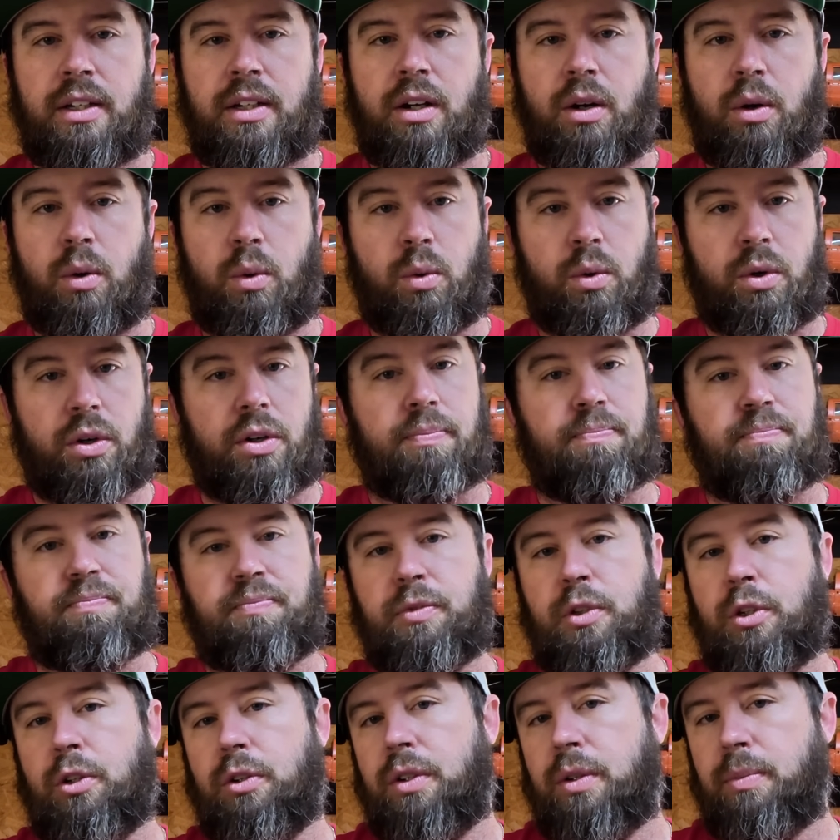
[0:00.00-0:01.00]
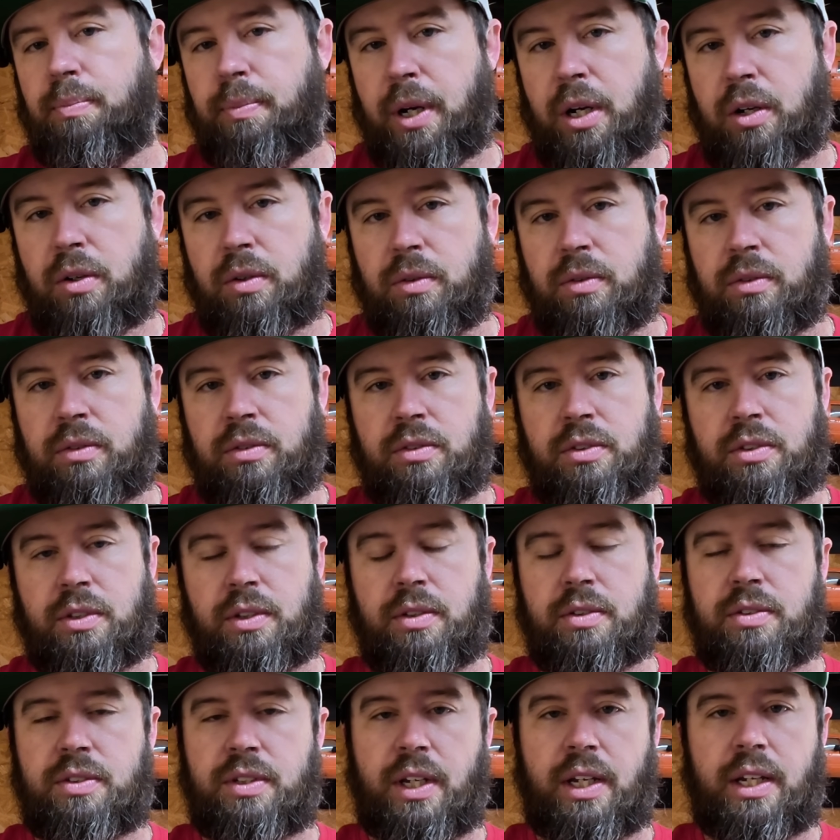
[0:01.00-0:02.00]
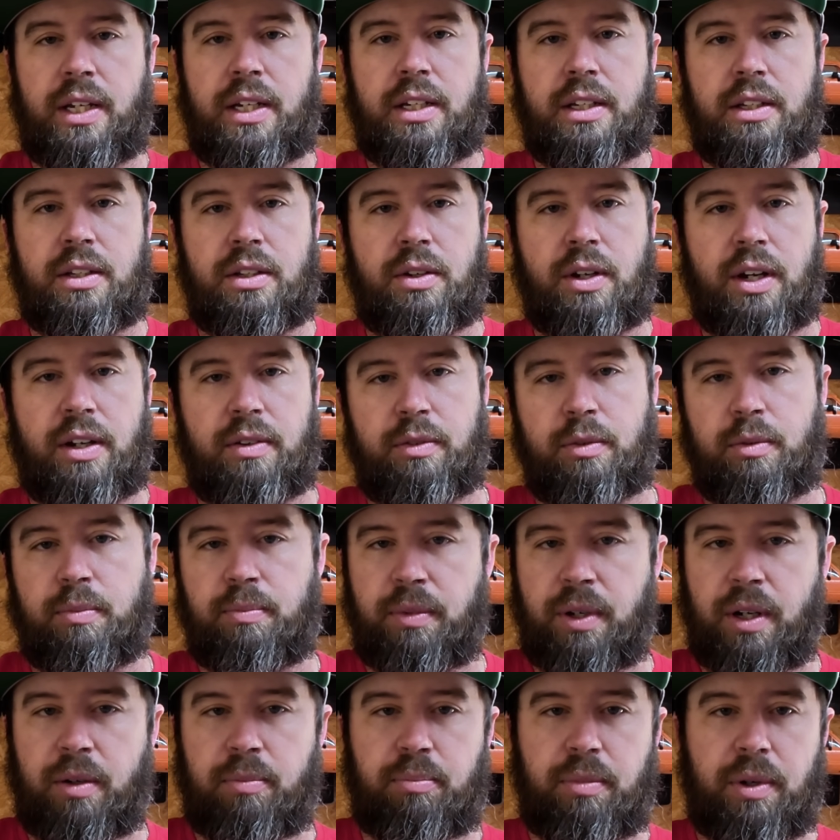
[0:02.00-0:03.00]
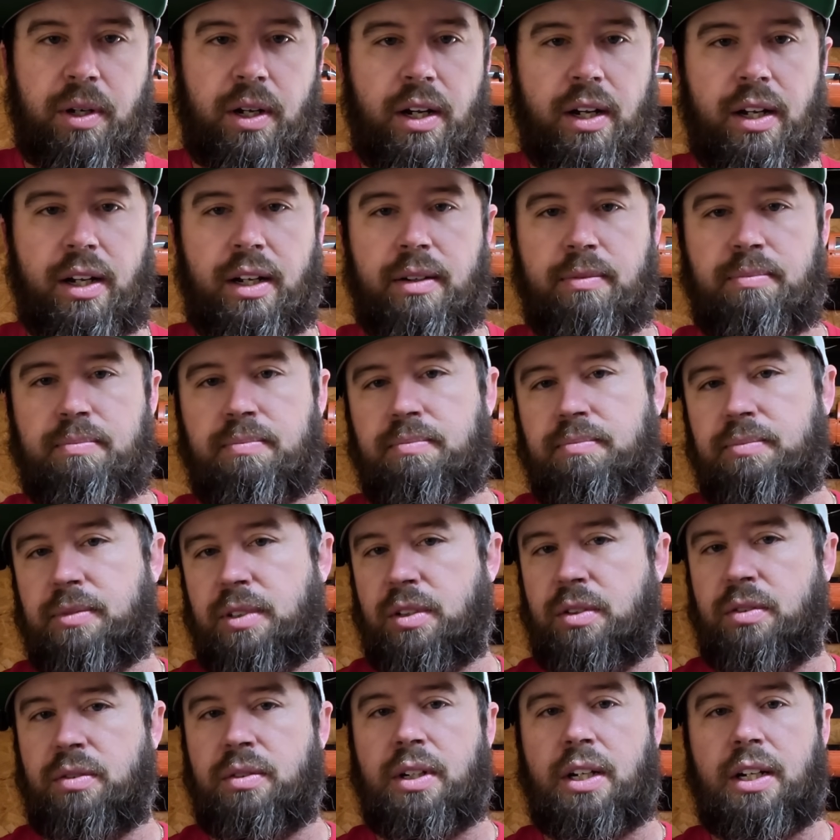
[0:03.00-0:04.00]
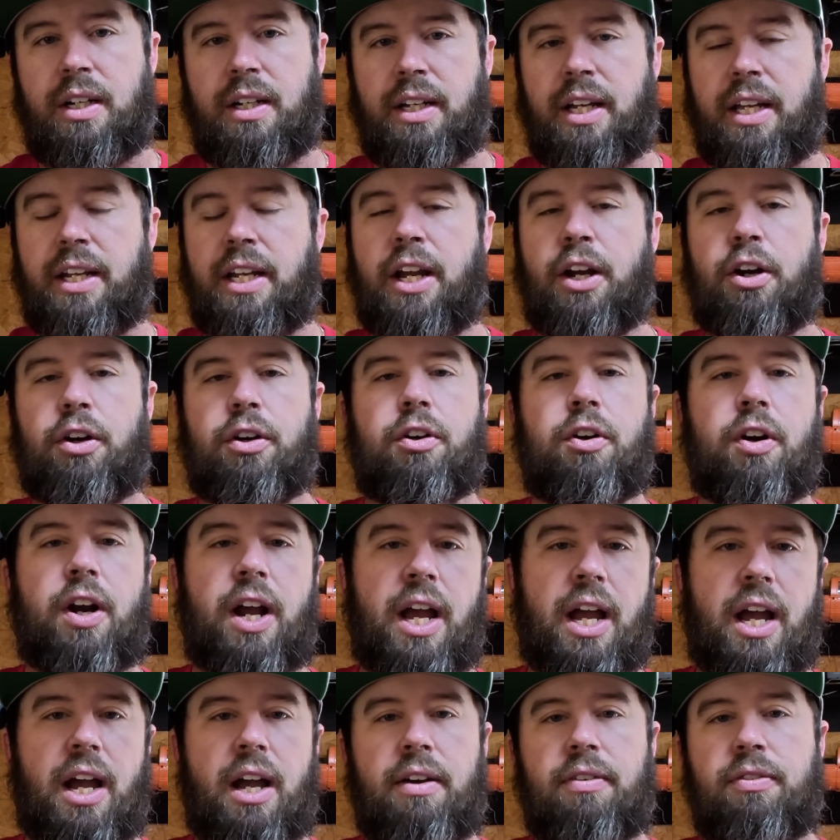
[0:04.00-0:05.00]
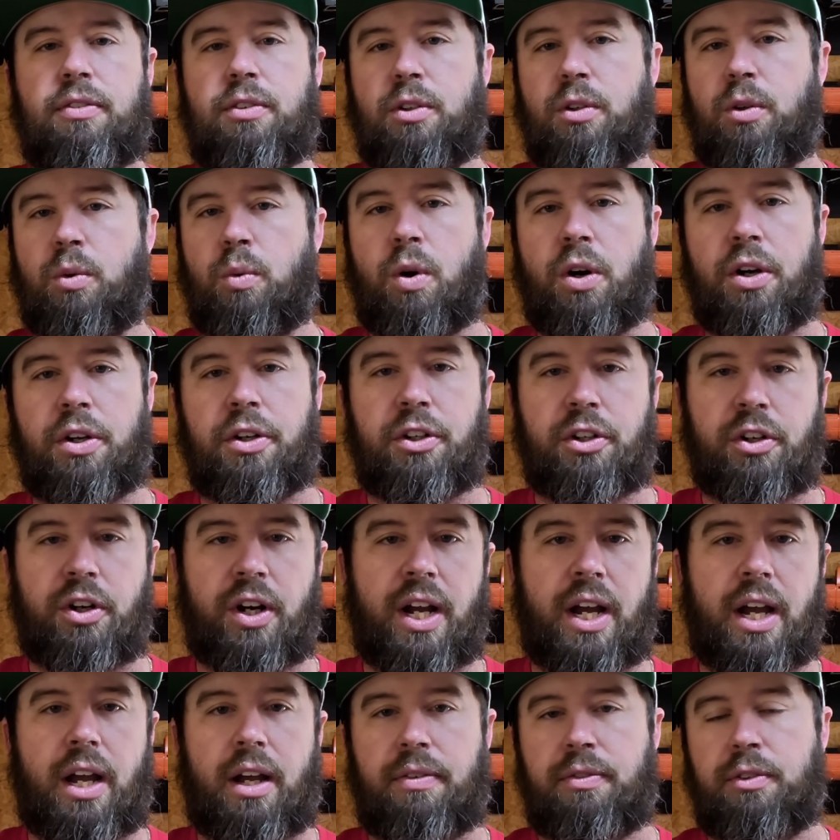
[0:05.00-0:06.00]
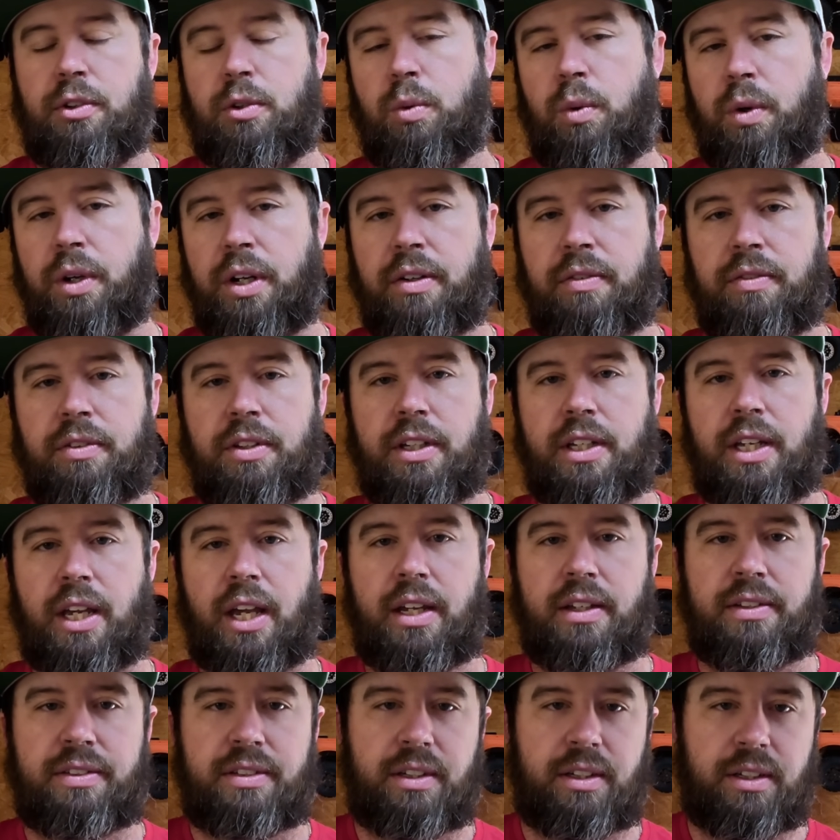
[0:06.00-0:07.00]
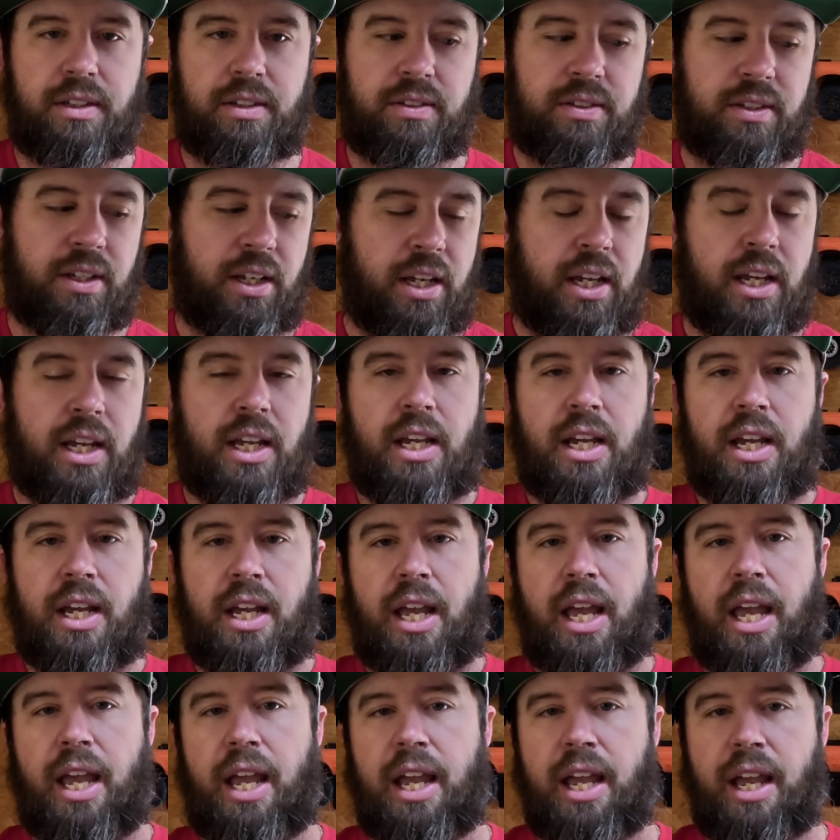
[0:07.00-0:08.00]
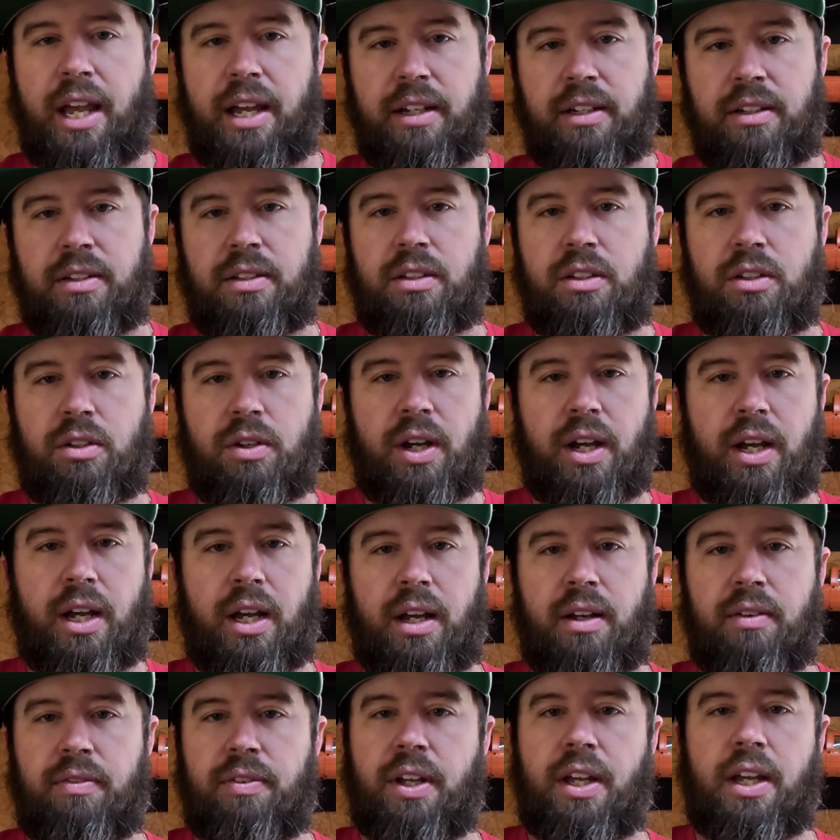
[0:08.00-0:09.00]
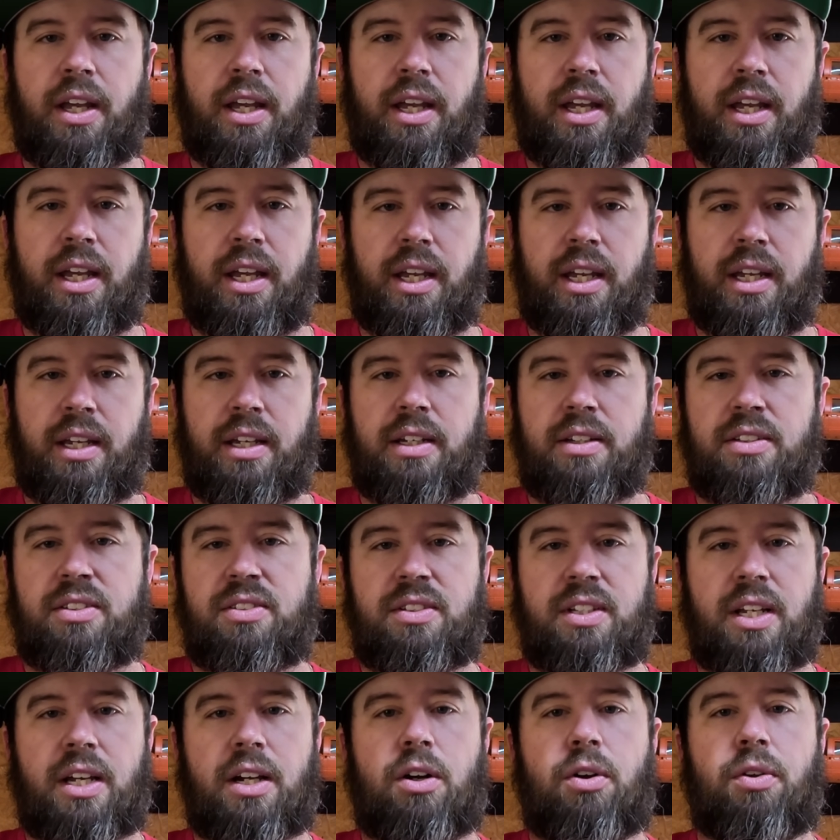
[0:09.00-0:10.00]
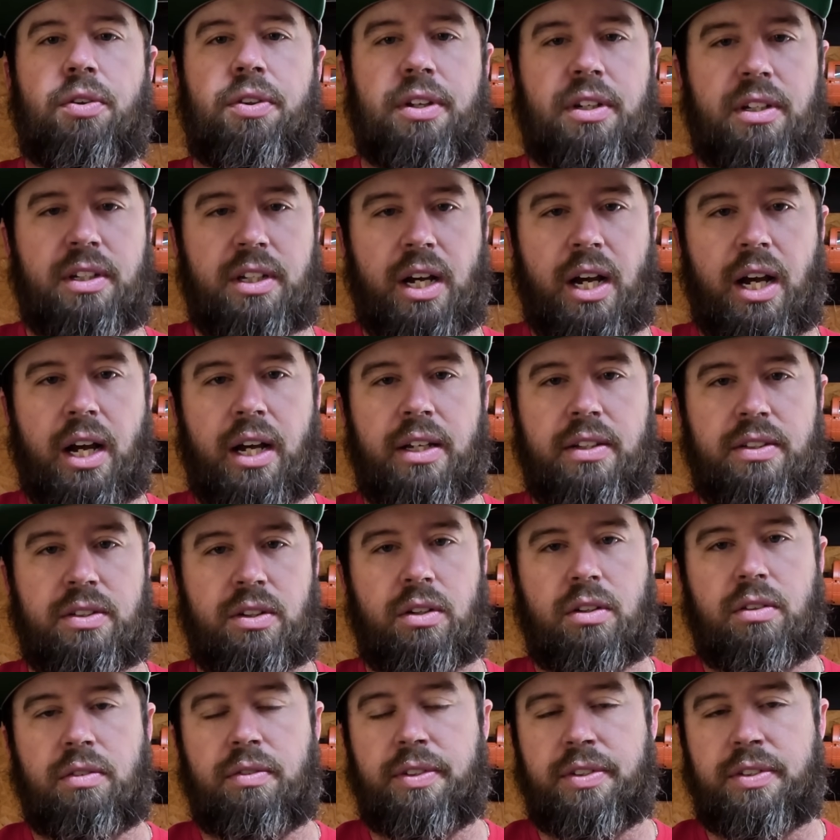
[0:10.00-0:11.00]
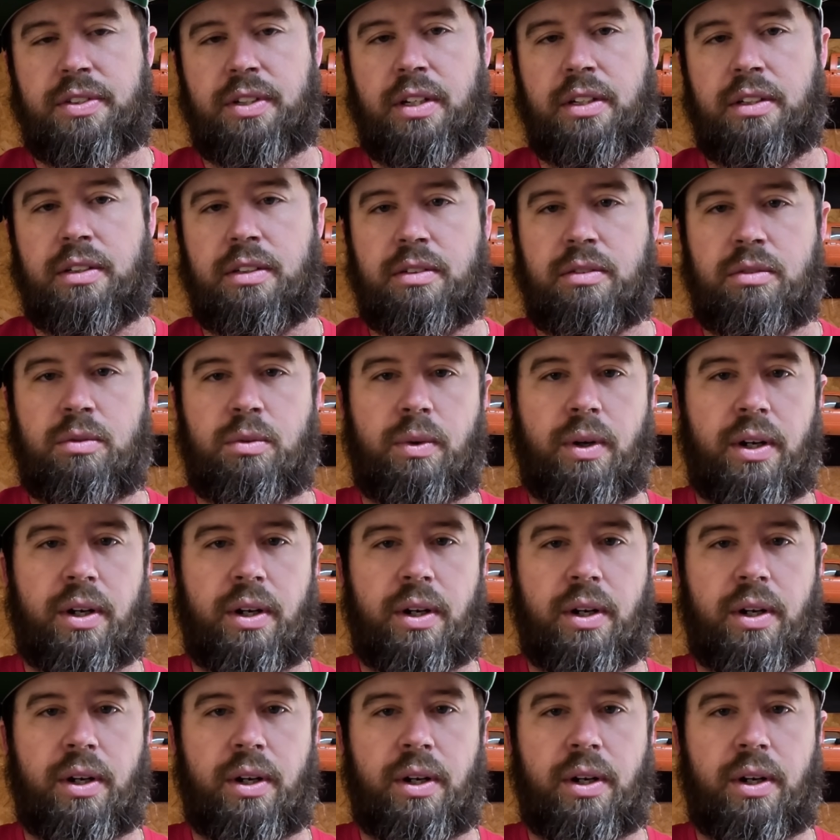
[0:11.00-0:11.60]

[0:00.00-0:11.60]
or you're in a boat. So say you have an aircraft or a watercraft or whatever the case is, and you have a cell that dies all of a sudden.